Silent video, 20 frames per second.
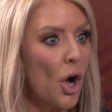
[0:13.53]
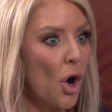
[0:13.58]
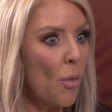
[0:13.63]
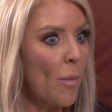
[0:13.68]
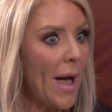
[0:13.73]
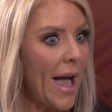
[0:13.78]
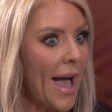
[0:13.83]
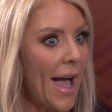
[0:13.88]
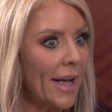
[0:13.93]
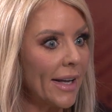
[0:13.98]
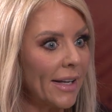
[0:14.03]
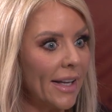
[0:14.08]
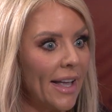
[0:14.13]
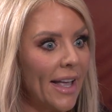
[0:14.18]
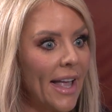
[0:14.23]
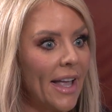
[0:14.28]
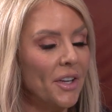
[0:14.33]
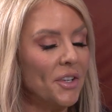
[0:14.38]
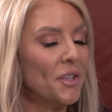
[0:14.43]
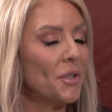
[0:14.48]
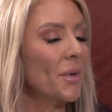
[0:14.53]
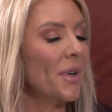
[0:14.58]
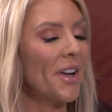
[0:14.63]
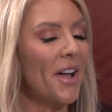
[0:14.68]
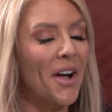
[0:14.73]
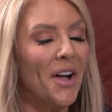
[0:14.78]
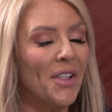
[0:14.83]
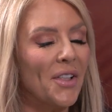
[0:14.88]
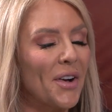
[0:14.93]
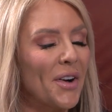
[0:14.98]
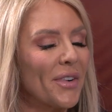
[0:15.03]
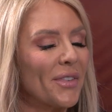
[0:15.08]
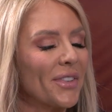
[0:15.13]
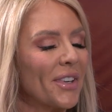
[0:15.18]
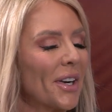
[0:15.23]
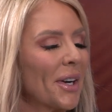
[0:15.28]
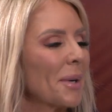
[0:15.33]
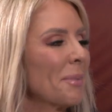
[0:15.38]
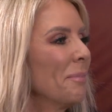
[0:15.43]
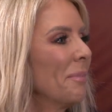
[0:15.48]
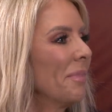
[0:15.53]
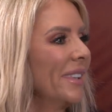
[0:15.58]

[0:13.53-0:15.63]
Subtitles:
go back and do it all over,